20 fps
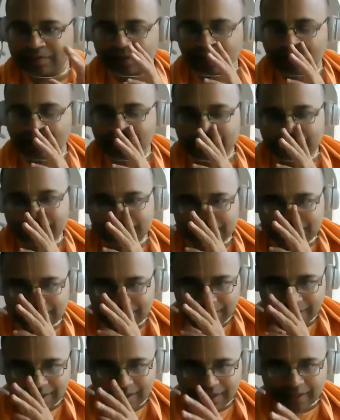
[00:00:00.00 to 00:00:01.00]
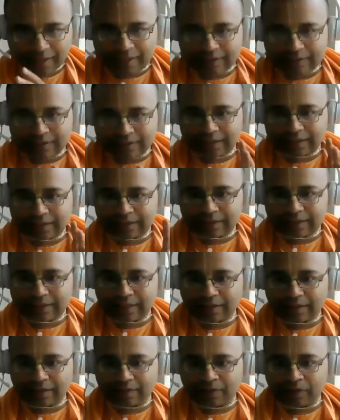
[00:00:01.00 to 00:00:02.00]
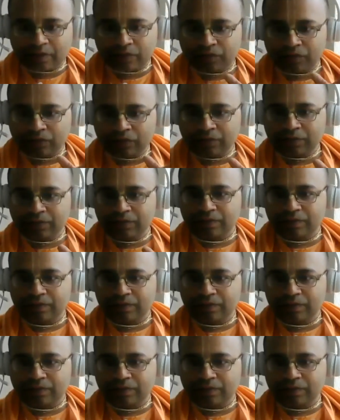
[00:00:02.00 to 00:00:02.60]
because senses are the one who